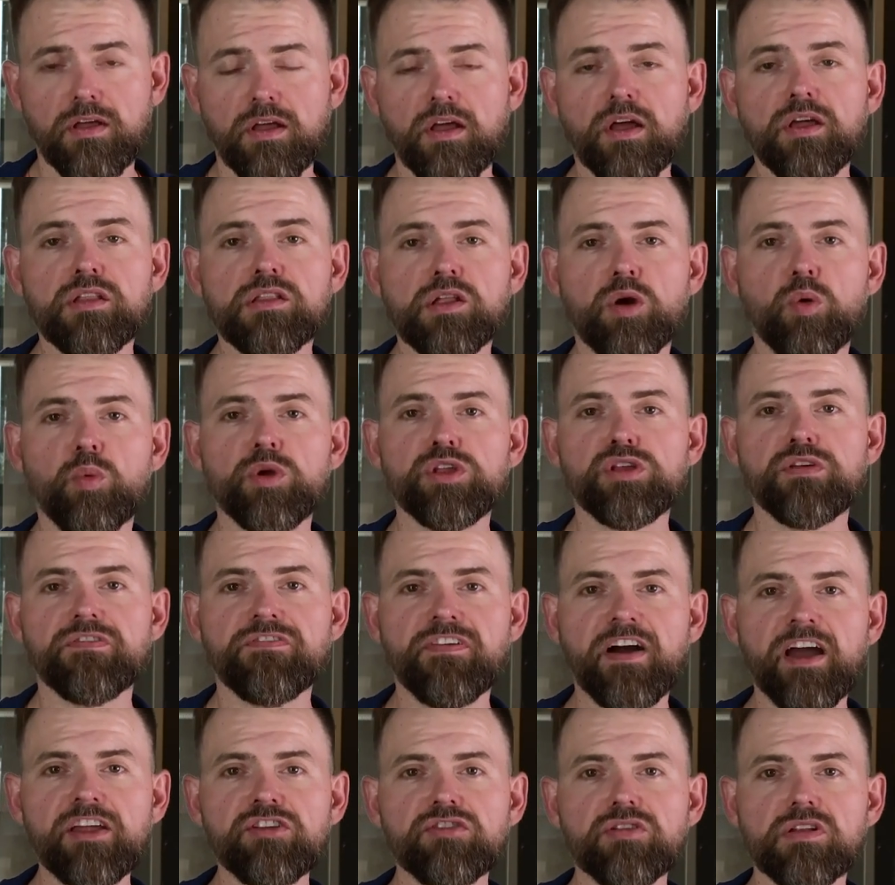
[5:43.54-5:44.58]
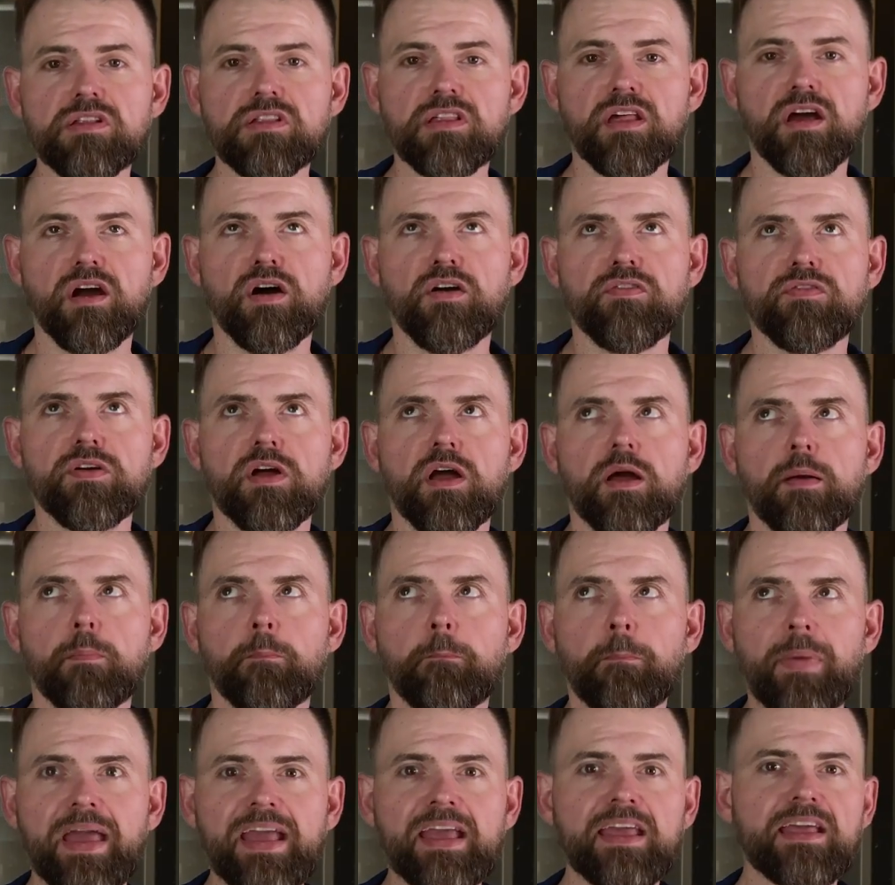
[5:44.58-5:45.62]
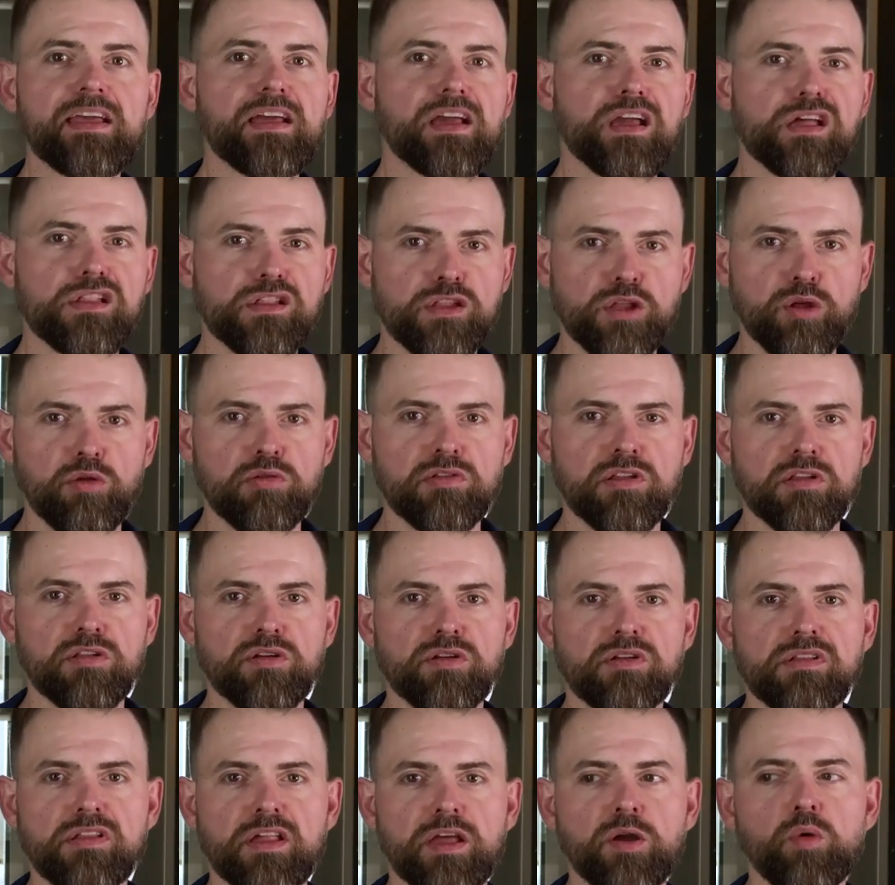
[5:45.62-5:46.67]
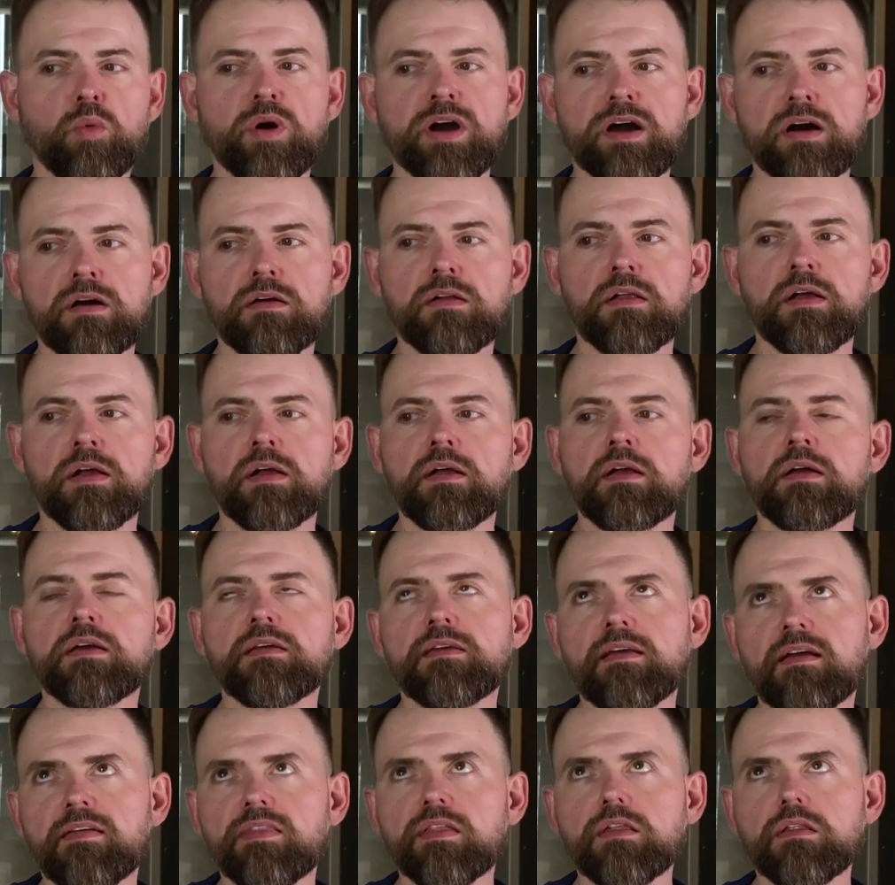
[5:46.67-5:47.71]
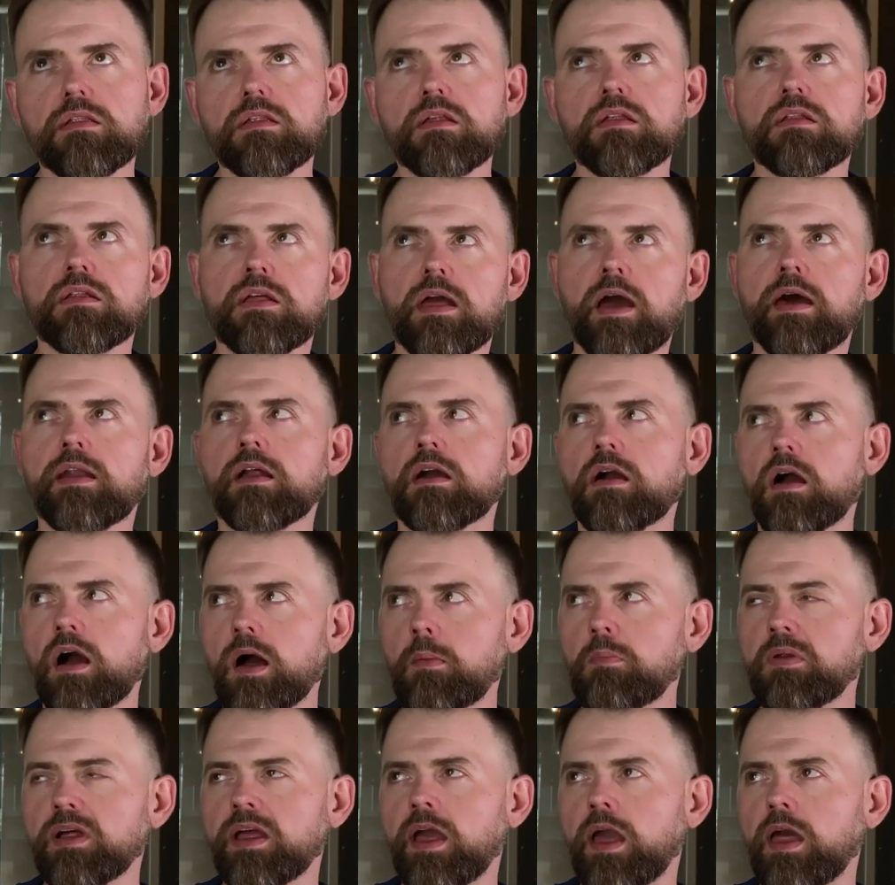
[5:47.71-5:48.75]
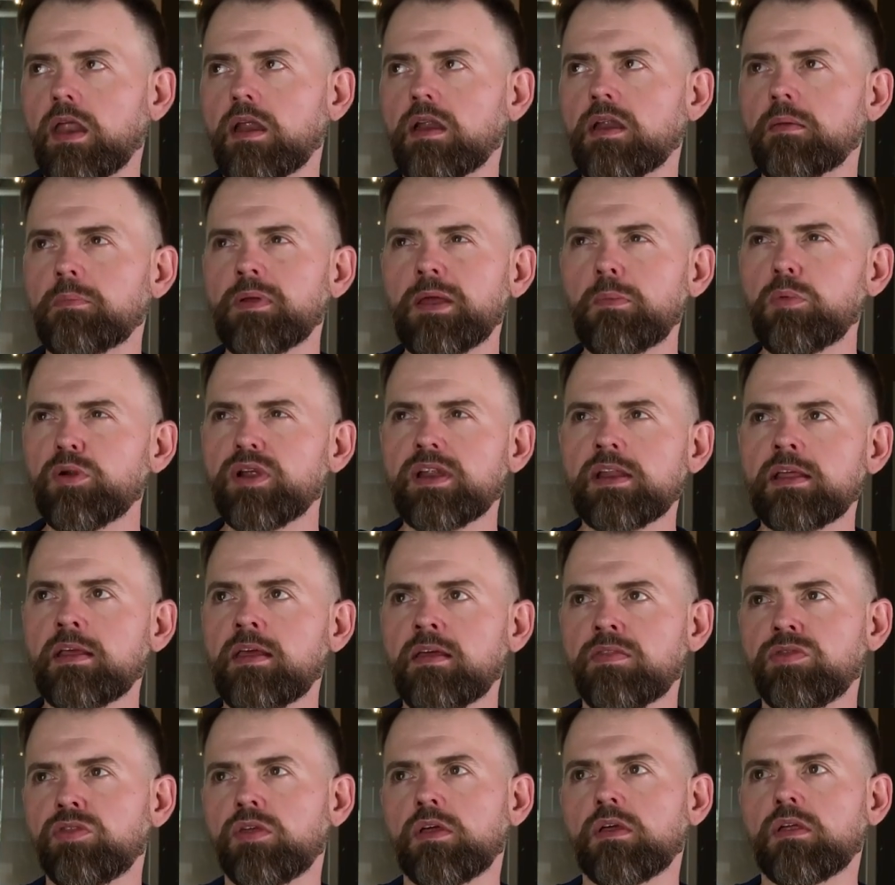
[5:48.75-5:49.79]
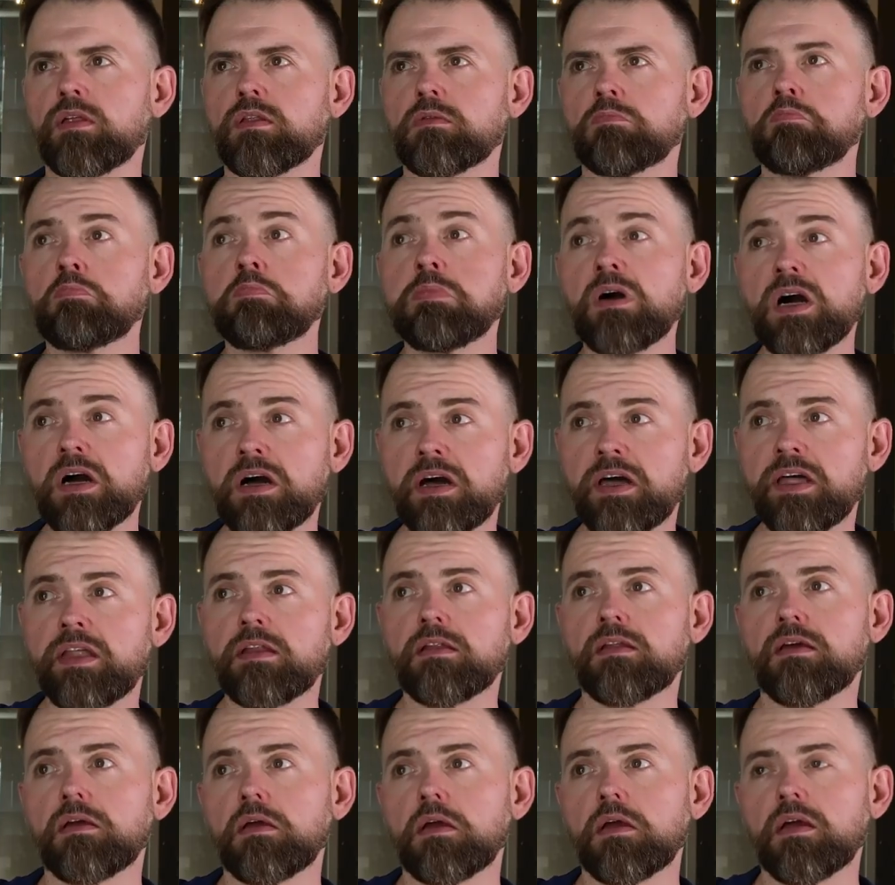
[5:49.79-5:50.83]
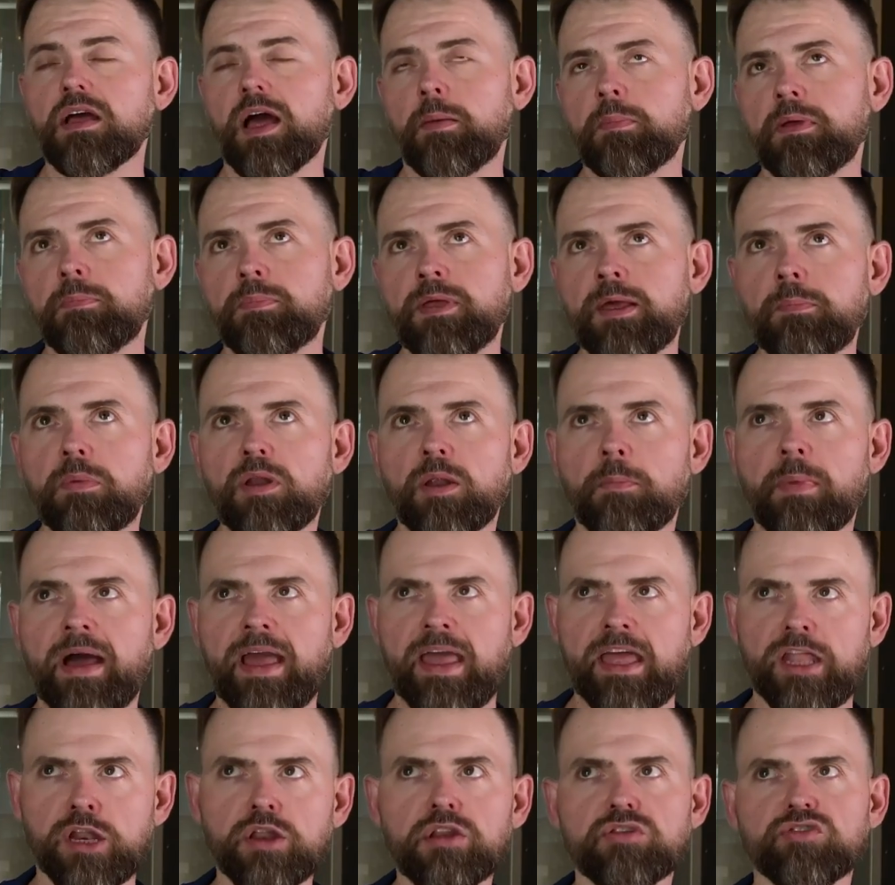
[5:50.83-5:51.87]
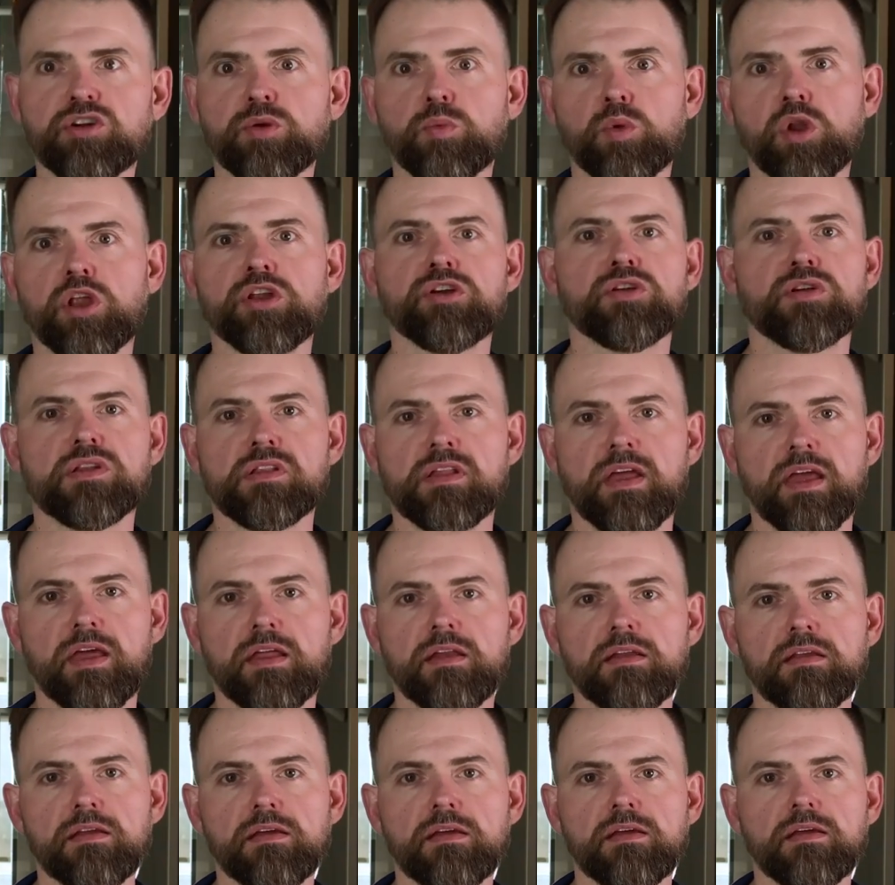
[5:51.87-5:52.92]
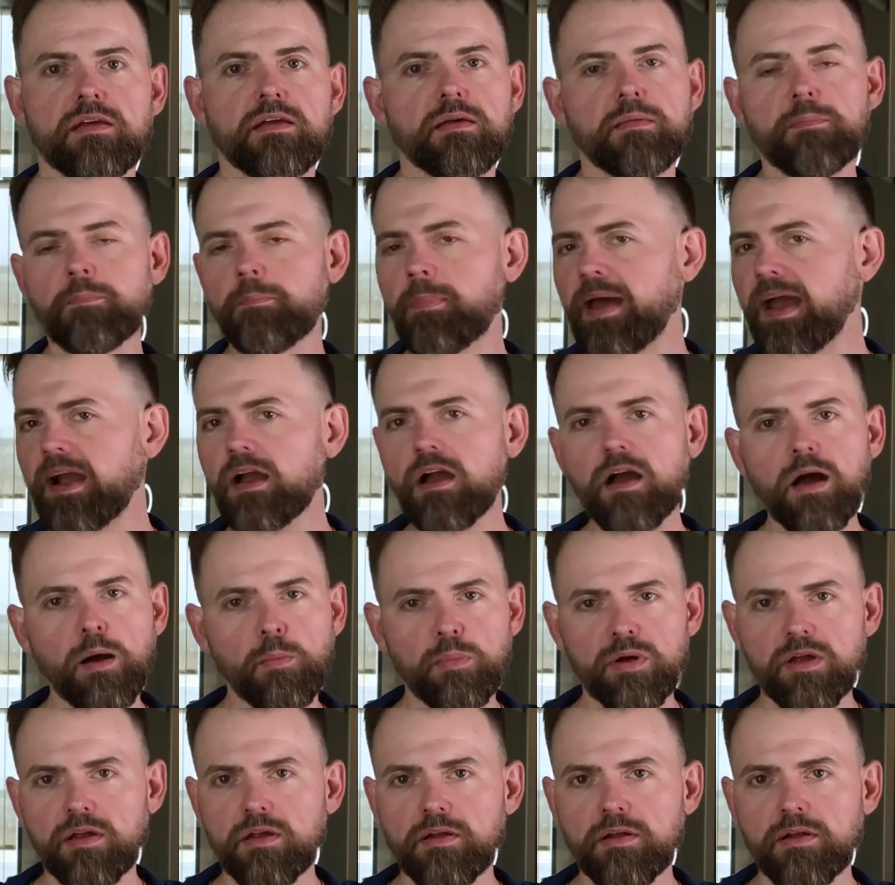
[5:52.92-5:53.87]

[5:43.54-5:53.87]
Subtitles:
So when you find yourself making excuses or saying, well, yeah, this is kind of complicated and people didn't get this, but people in my industry will understand. Back up.